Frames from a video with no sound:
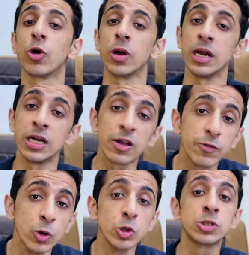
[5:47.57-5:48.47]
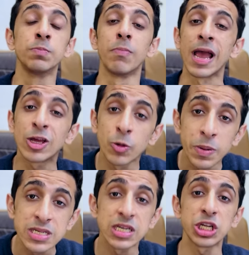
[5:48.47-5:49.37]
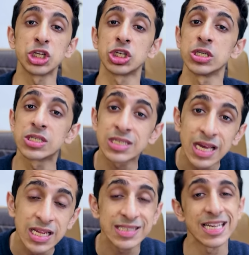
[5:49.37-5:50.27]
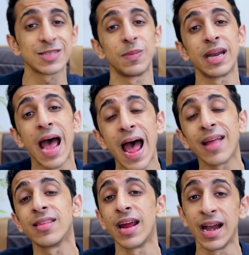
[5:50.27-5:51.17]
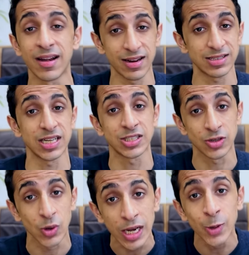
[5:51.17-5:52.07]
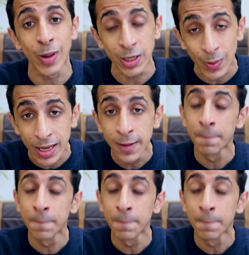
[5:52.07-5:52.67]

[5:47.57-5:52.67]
your interviews, micro presentations, skill assessment, and the entrance test really very well.